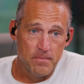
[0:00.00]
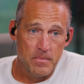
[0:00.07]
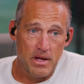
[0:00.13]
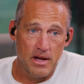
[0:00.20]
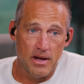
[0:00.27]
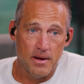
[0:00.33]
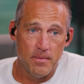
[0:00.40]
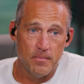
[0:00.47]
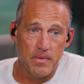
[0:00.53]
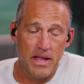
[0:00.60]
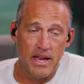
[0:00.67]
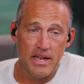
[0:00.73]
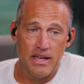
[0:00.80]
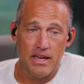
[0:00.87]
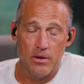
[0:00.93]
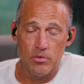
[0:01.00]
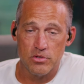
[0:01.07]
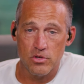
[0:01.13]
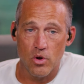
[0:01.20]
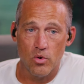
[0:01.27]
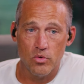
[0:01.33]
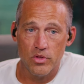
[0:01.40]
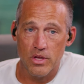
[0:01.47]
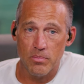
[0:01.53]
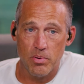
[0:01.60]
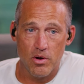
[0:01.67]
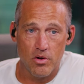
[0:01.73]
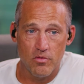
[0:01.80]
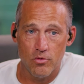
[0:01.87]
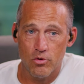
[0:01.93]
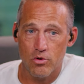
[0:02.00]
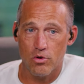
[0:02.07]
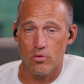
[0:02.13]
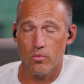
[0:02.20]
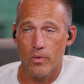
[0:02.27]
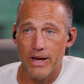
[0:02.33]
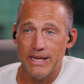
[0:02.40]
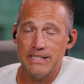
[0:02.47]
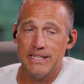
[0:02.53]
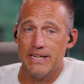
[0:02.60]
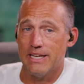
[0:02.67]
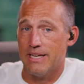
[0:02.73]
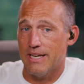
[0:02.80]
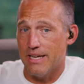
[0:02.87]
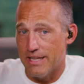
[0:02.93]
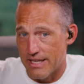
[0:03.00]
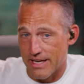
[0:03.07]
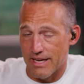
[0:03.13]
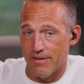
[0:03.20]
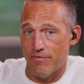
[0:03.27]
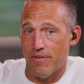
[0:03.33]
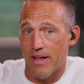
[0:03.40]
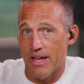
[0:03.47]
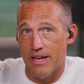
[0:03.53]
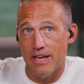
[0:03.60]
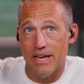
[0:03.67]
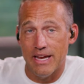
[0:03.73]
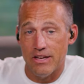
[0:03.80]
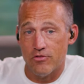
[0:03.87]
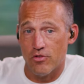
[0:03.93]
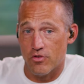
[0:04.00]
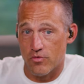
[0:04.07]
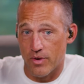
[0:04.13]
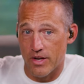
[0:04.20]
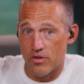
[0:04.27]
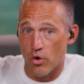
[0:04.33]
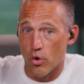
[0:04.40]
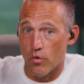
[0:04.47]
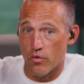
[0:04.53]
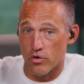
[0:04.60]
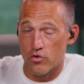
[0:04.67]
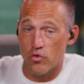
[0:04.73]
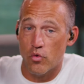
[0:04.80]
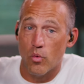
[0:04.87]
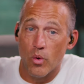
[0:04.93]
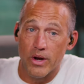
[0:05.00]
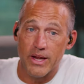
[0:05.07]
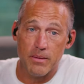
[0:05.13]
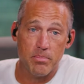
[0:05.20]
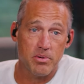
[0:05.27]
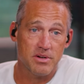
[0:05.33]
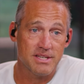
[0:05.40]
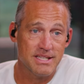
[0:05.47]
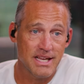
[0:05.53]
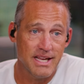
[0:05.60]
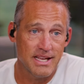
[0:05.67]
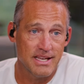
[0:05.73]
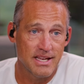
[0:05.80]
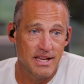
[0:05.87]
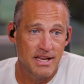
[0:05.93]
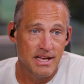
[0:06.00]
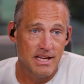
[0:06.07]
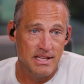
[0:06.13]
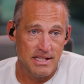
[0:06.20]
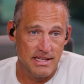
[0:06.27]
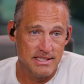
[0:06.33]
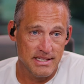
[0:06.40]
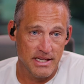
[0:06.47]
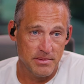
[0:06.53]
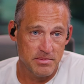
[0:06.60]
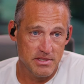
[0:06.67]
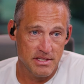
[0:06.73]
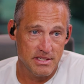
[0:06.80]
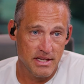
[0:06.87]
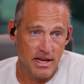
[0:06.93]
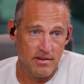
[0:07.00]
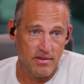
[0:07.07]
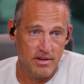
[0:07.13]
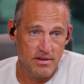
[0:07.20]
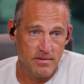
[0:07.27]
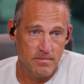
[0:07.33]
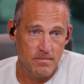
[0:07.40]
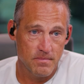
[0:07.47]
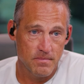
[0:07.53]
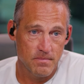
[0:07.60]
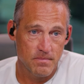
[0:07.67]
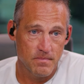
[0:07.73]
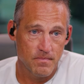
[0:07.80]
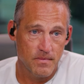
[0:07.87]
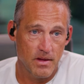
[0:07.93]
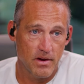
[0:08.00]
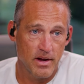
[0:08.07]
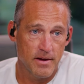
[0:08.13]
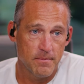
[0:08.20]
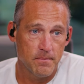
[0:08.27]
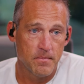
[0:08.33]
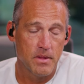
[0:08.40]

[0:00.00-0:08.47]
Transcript: Um, and it was only Paul Volcker raising the Fed interest rates over 20% that seems to save it. All right.